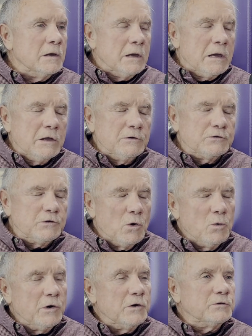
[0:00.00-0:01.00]
And so,
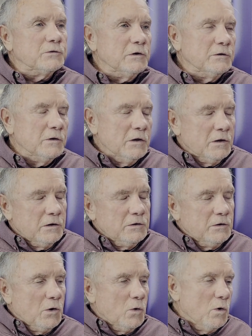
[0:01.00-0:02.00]
whereas
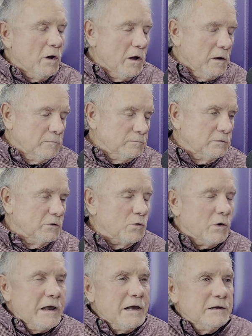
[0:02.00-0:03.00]

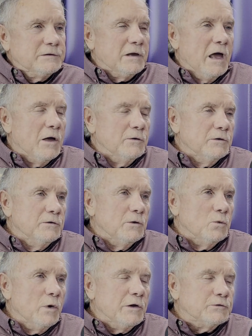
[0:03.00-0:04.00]
Grant out in
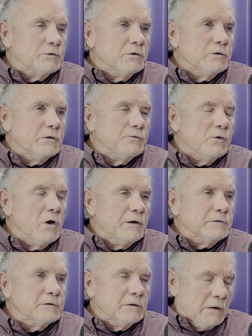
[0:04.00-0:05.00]
the Western
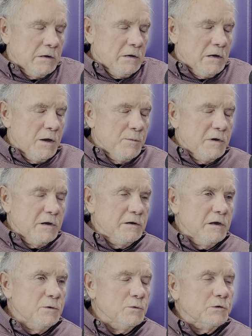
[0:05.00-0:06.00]
Front, I mean,
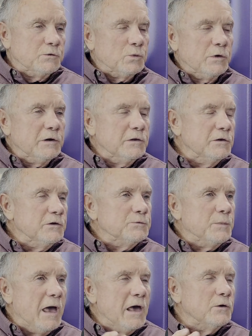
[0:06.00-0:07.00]
he was winning these
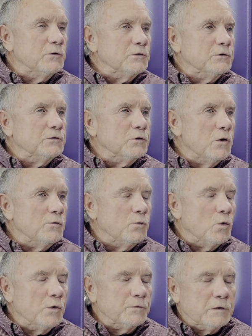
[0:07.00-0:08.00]
battles and so
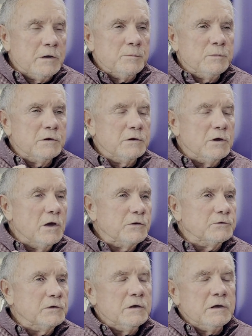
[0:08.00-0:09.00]
forth
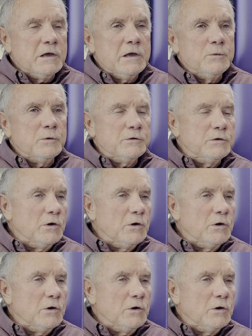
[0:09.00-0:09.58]
because he wouldn't